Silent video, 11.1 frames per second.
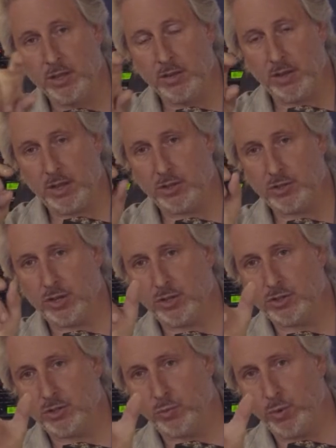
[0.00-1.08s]
You can't
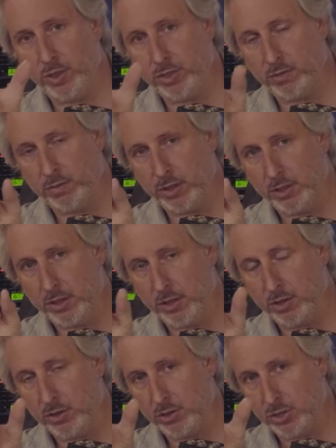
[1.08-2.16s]
change the width of it like
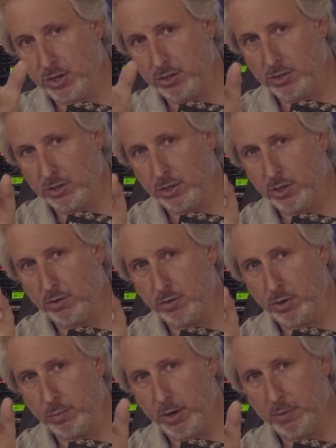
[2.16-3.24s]
you could change the Q on
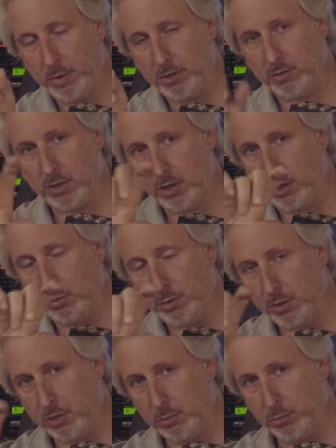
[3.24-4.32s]
a parametric EQ, but
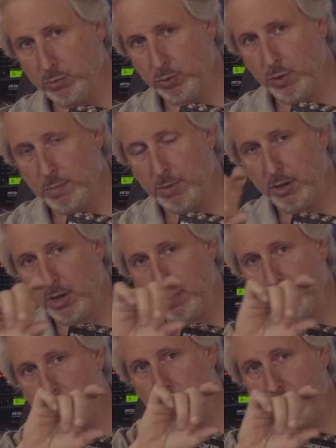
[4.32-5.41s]
you can sweep it
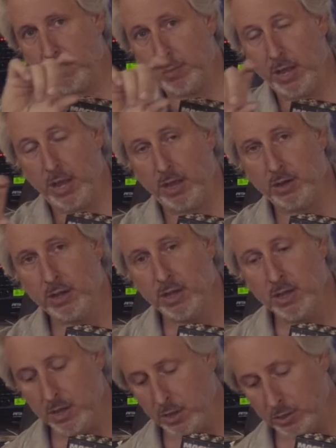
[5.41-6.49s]
up and down the band
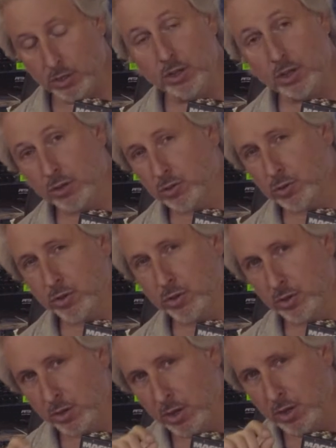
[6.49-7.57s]
so you can sort
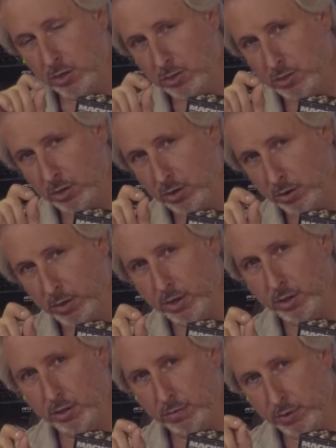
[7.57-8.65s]
of zero in
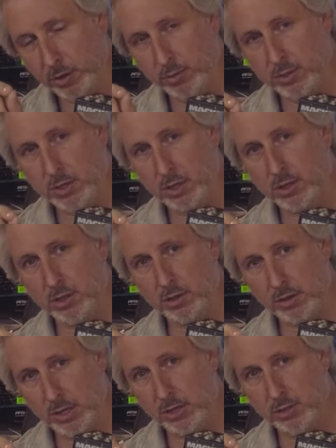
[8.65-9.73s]
on the frequency that you
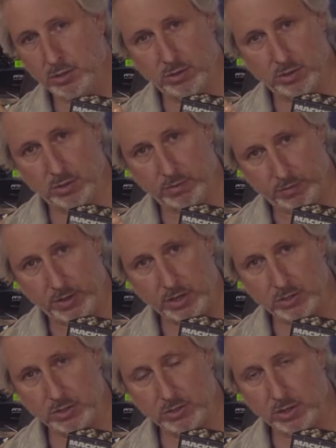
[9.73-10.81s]
need to
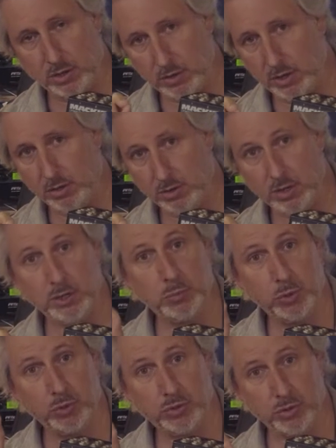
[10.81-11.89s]
fix, that you either need to
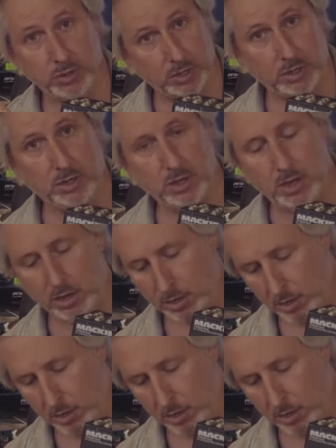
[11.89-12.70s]
boost or you need to cut.